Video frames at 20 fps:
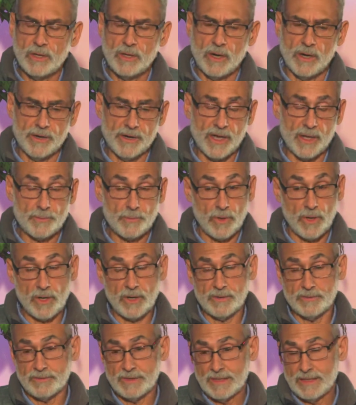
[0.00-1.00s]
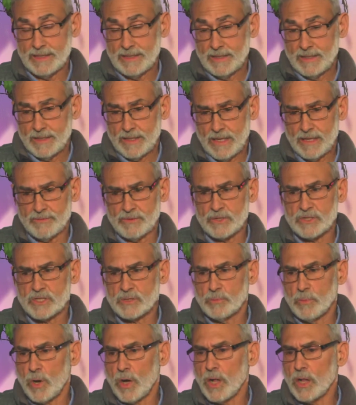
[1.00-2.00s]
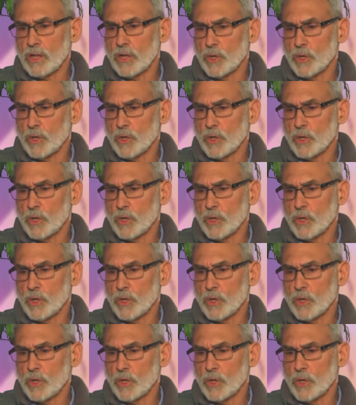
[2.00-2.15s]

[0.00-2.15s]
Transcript: are not part of kind of a small